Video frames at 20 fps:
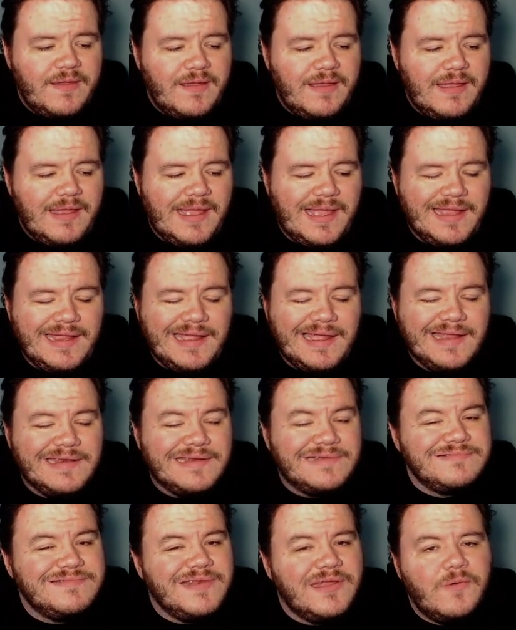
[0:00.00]
I
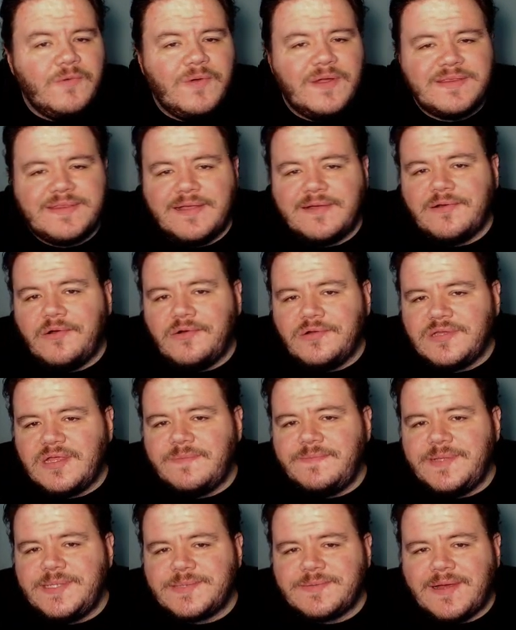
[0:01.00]
don't know what their
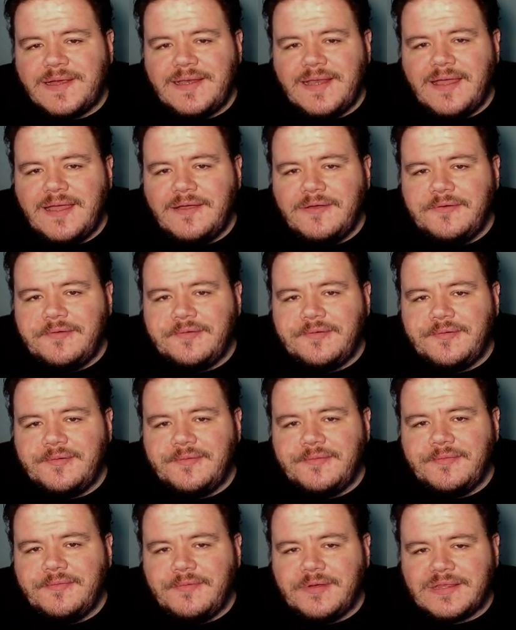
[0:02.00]
holdup is right now,
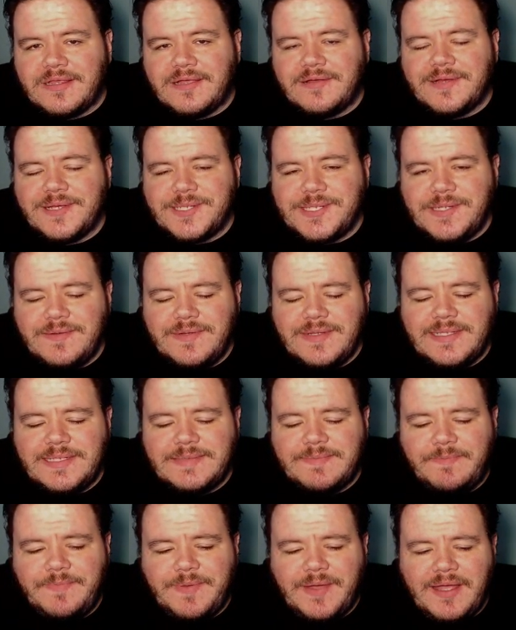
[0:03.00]
what their issue is,
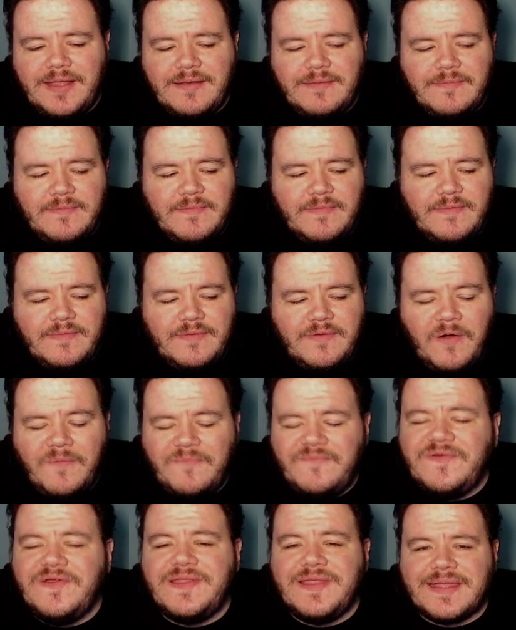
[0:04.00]
but
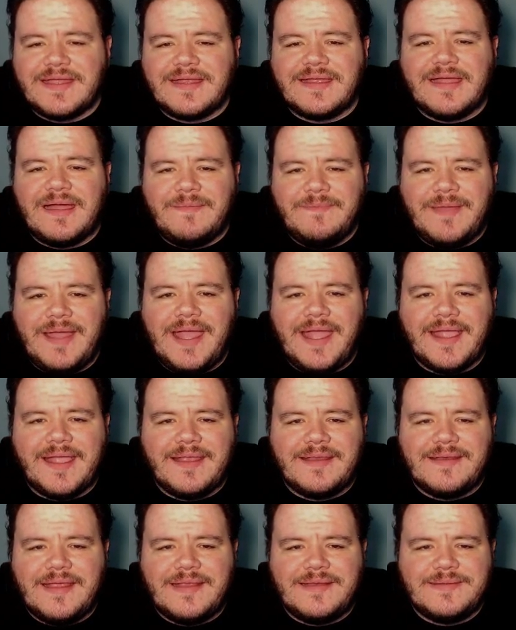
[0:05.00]
hopefully they can come back
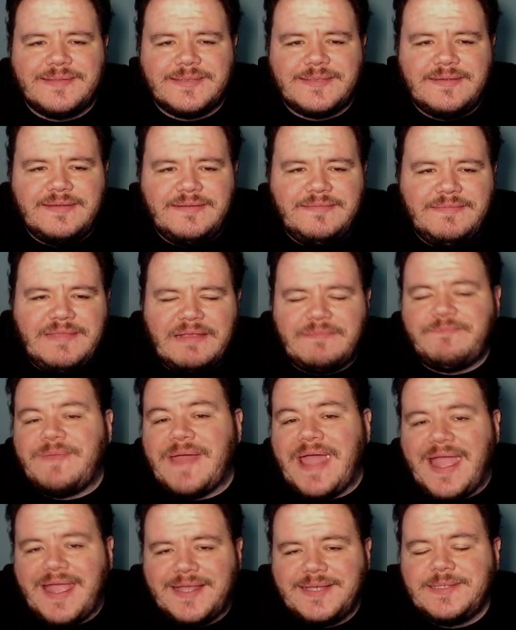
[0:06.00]
and get
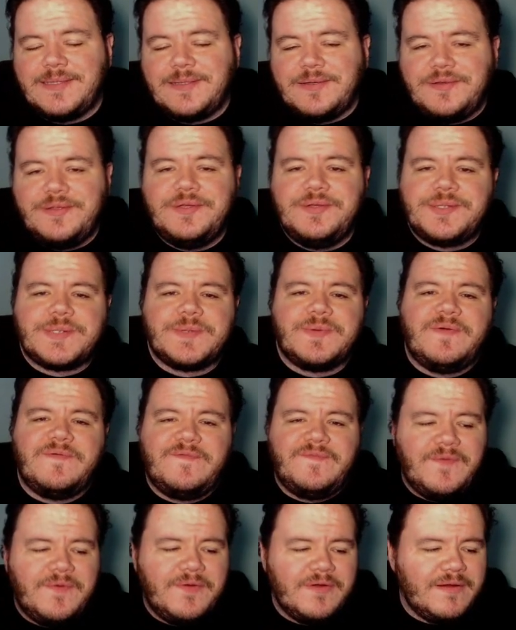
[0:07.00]
back into their usual
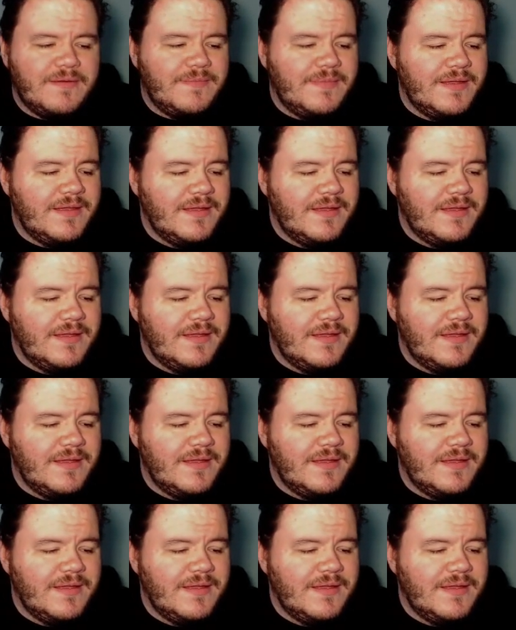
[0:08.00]
form